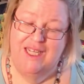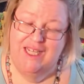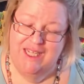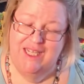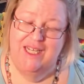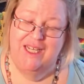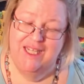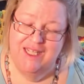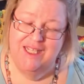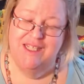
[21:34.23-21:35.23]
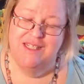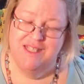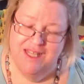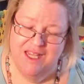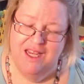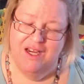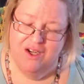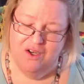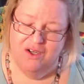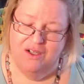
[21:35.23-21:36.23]
It is
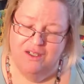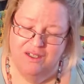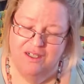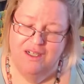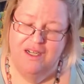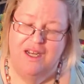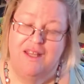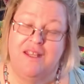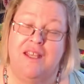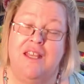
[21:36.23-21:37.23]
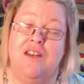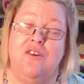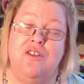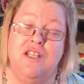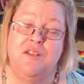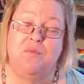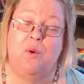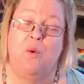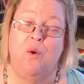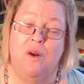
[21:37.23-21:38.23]
there. The energies
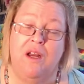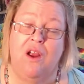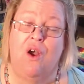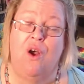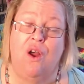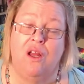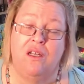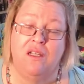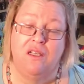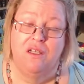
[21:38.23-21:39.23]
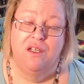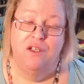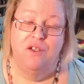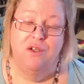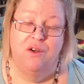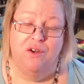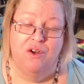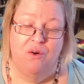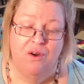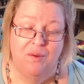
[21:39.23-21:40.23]
pouring on to your
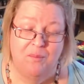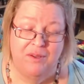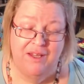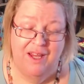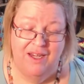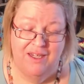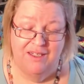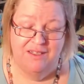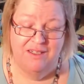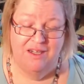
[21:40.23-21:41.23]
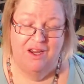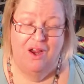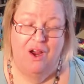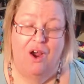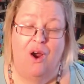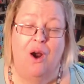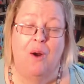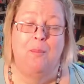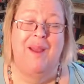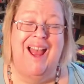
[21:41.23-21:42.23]
current planet
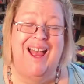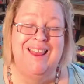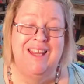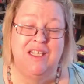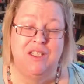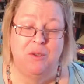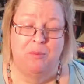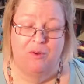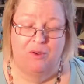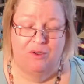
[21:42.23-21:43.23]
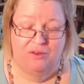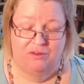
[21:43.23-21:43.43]
are palatable,